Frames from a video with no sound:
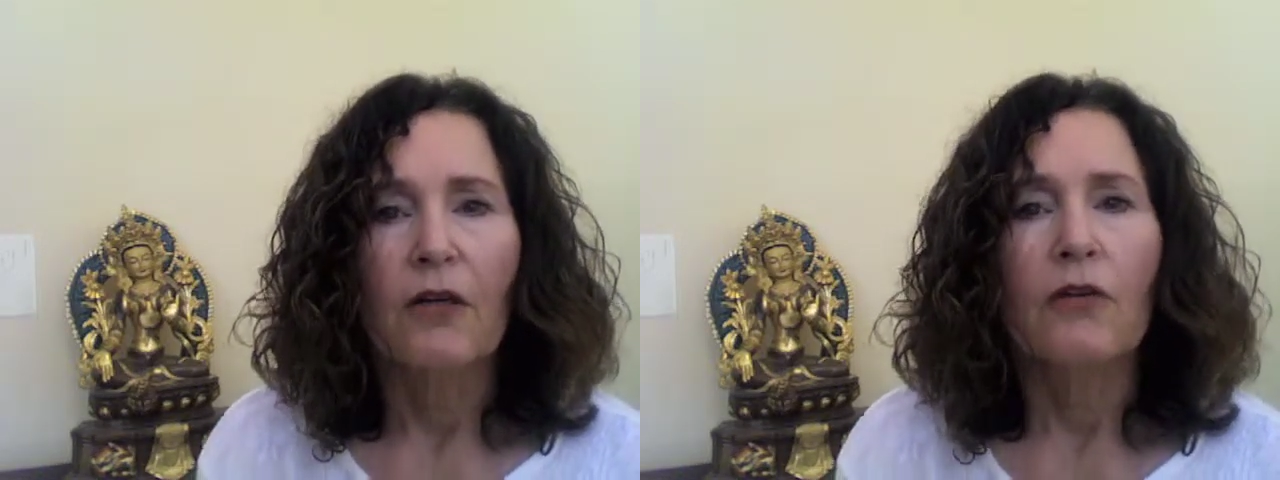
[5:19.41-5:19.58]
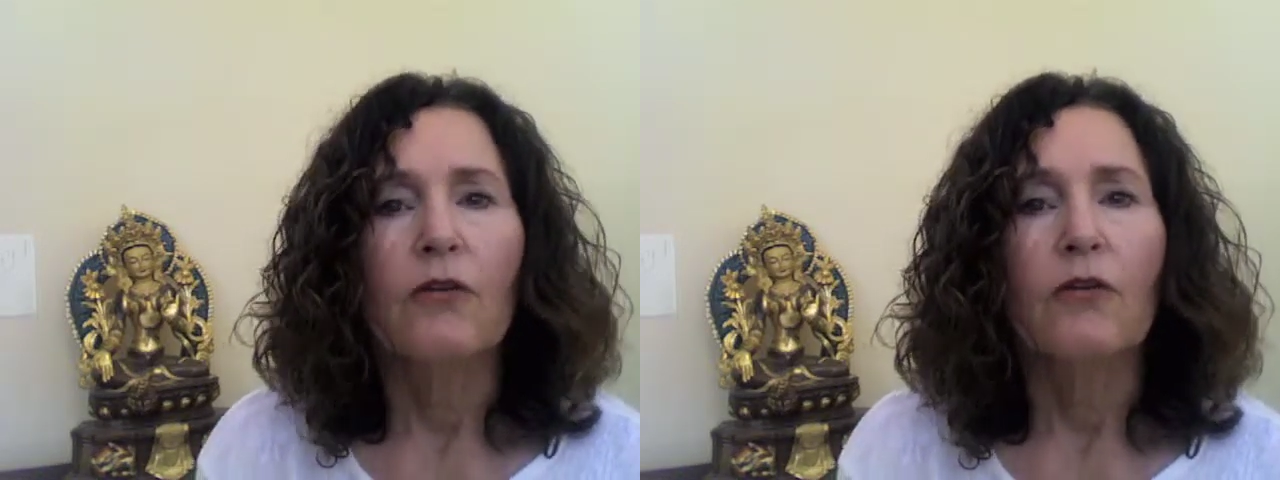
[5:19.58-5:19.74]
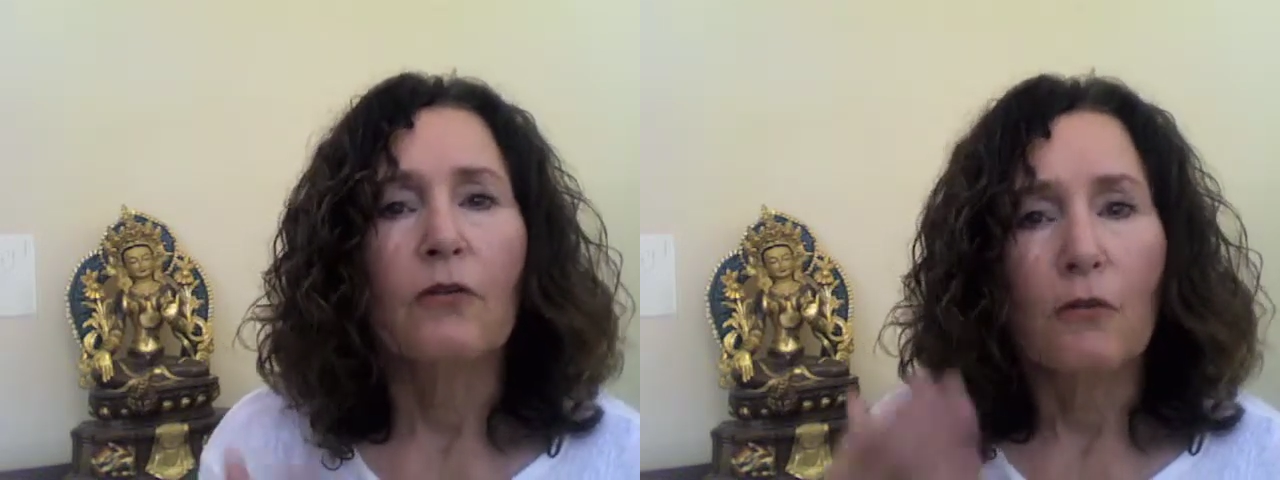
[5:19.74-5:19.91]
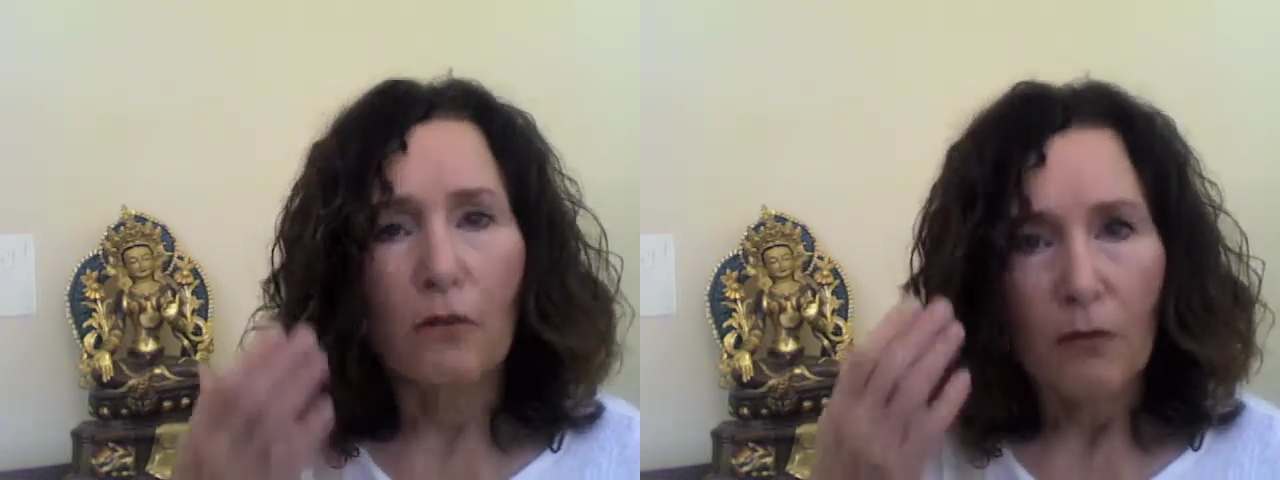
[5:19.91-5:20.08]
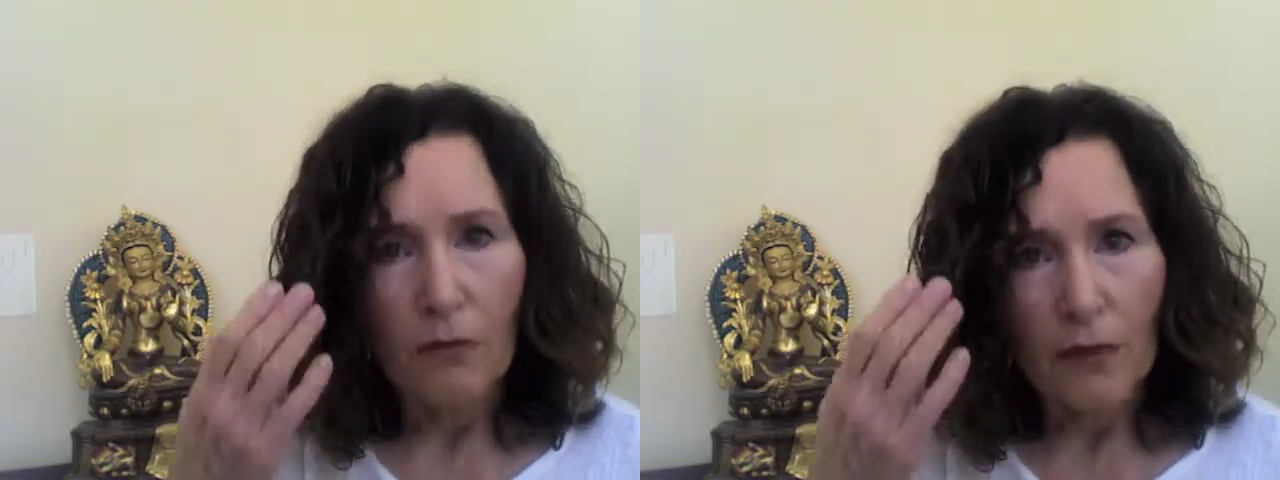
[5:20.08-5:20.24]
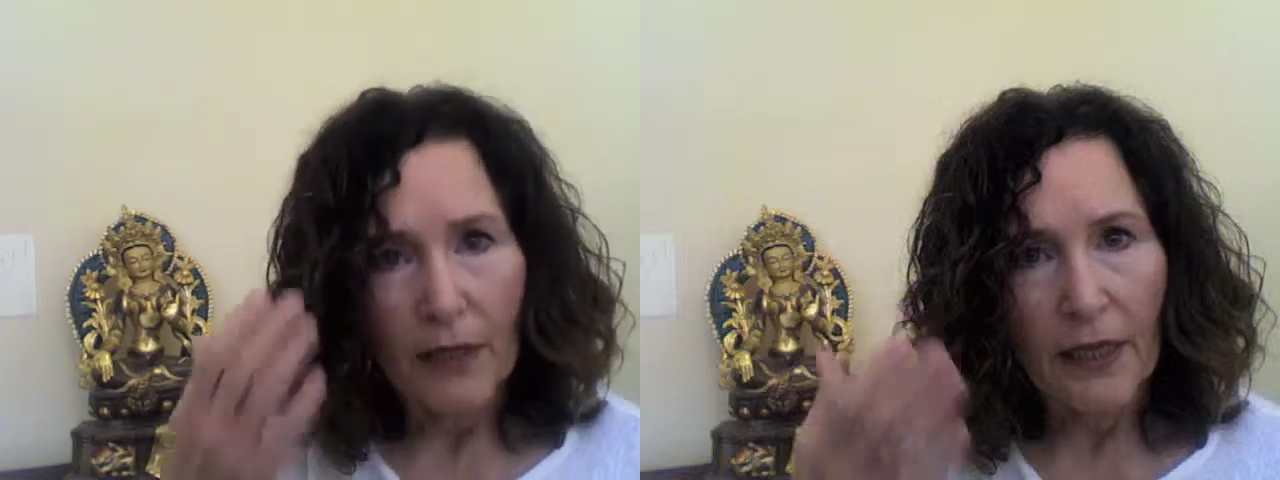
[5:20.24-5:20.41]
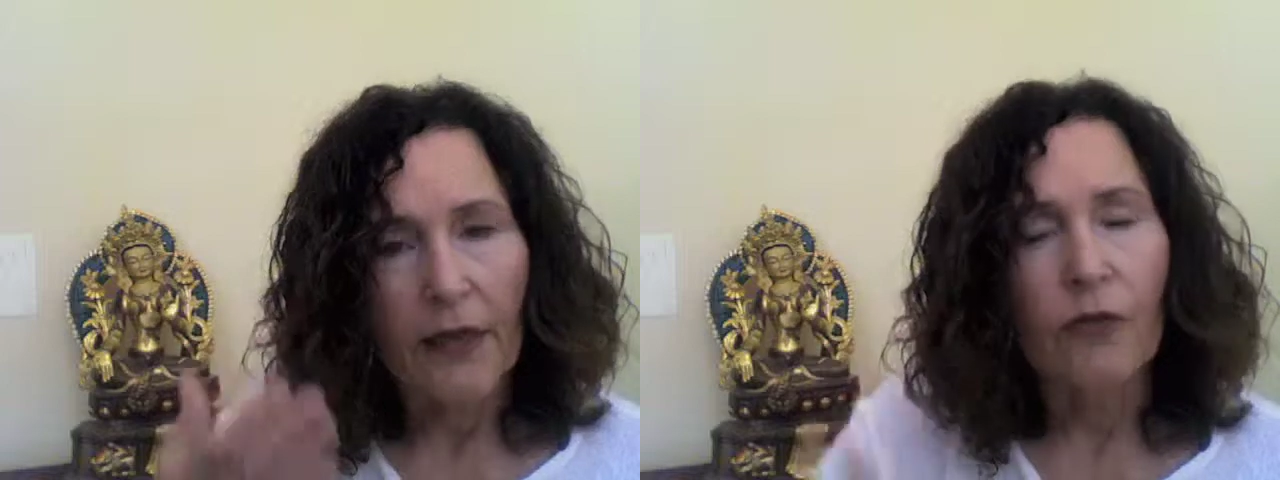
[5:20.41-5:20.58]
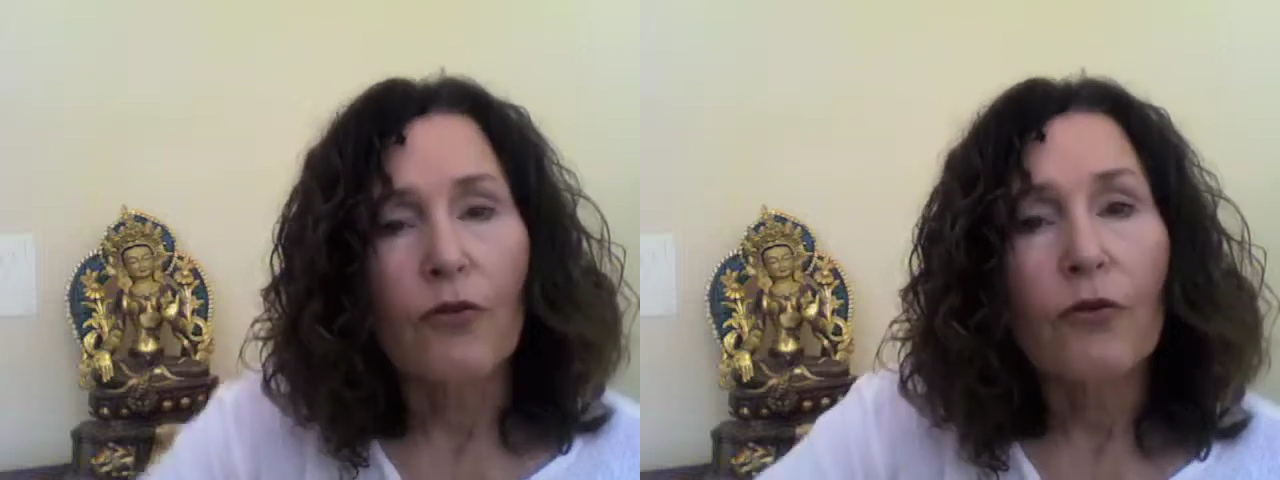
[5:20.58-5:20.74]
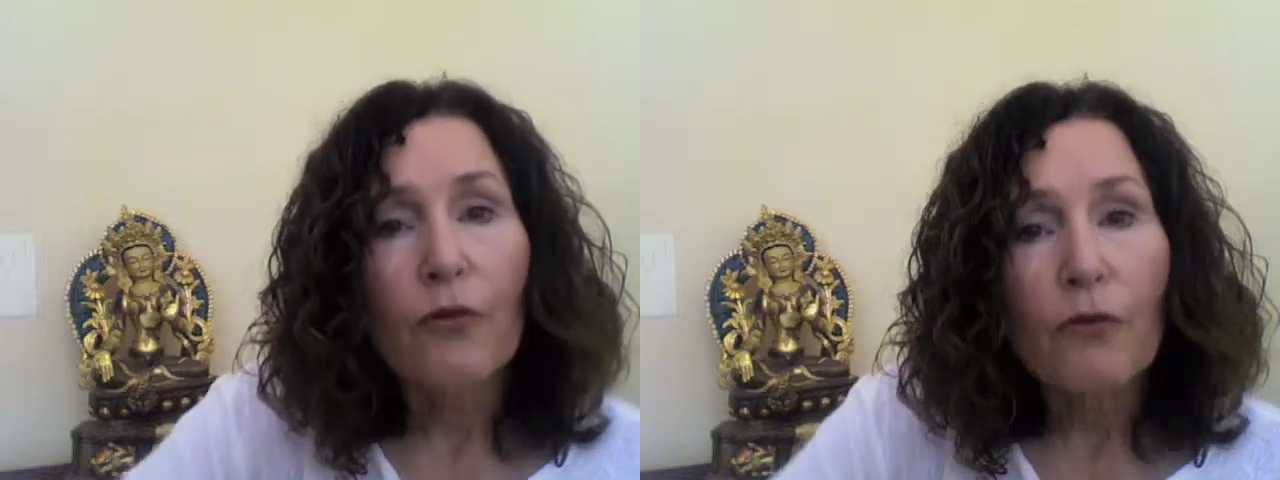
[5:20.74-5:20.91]
you relate
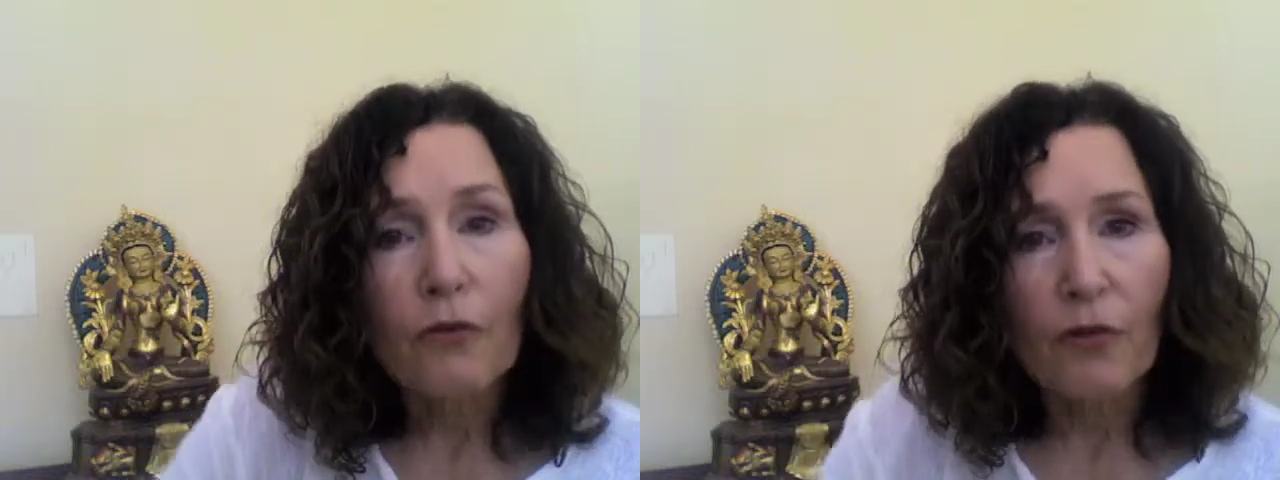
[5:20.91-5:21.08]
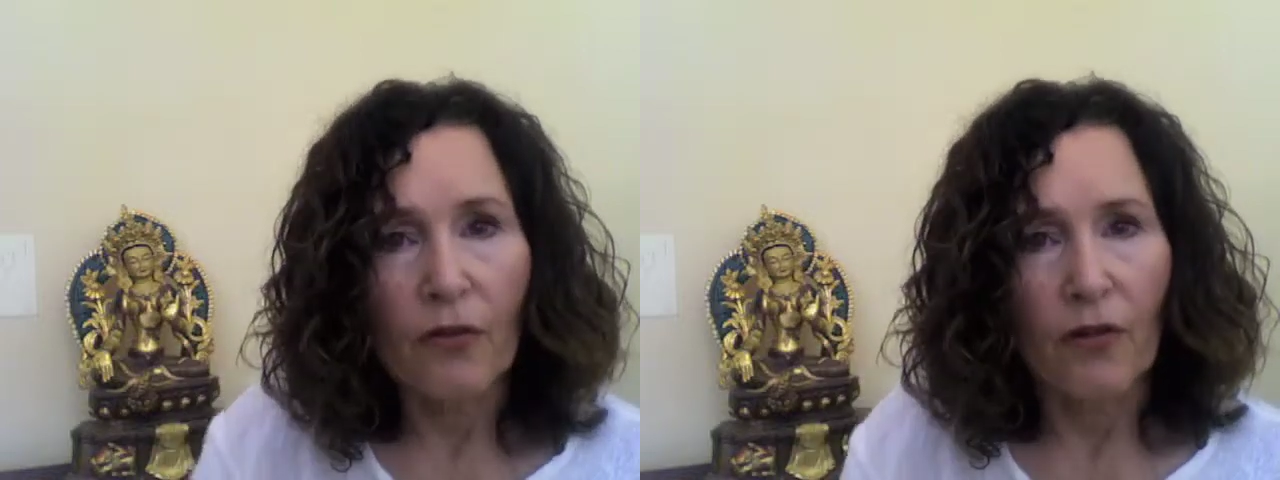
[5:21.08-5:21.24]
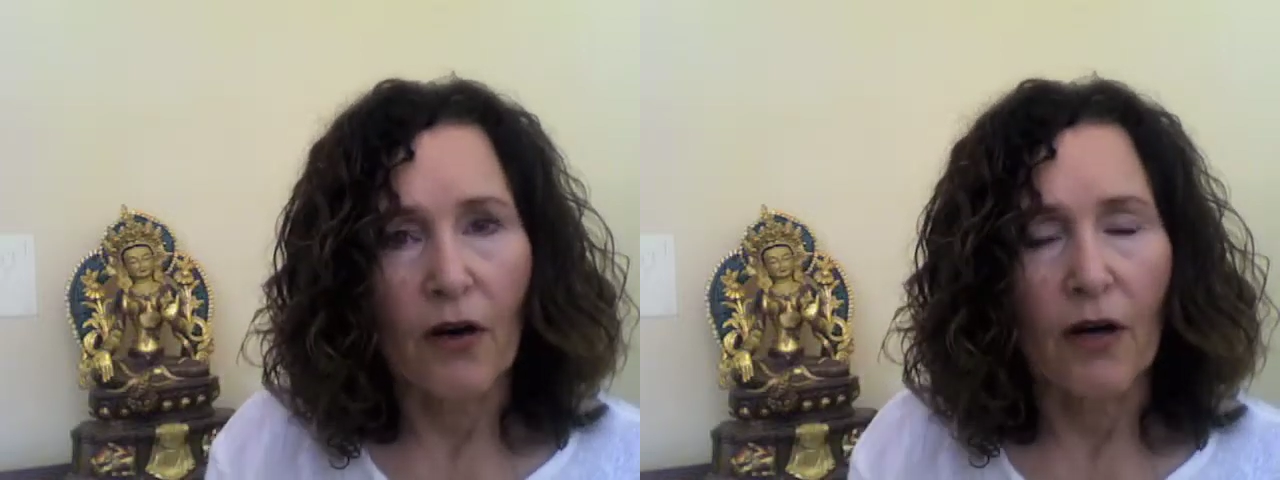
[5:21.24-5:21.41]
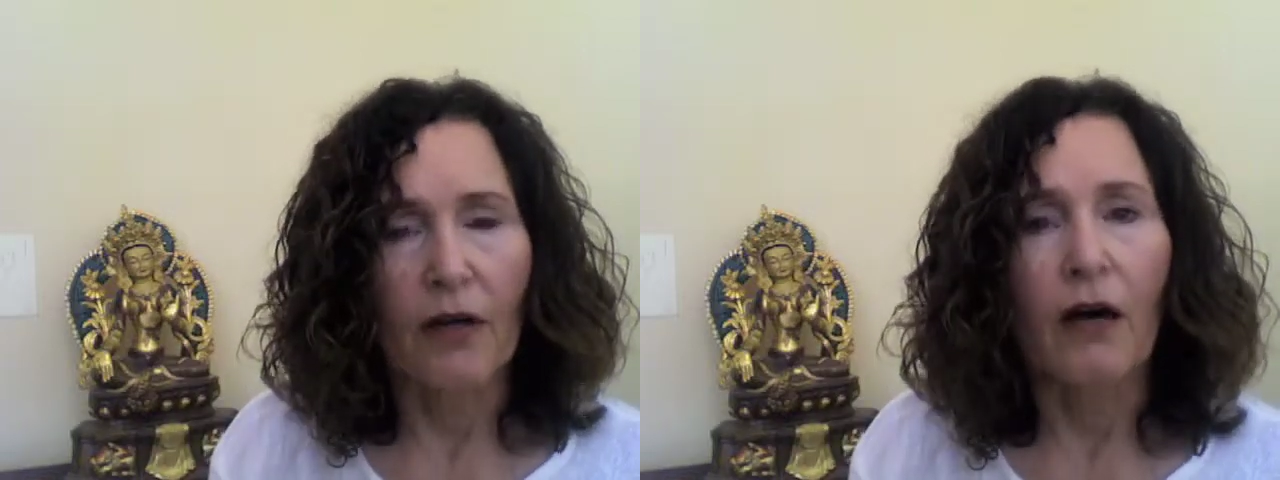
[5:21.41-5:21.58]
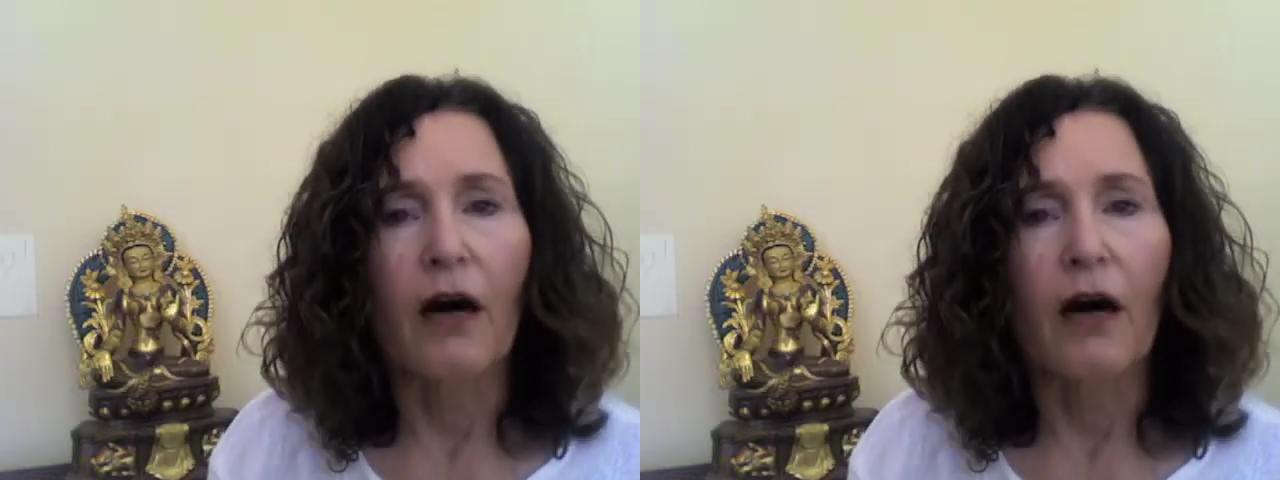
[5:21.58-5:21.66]
to the thought.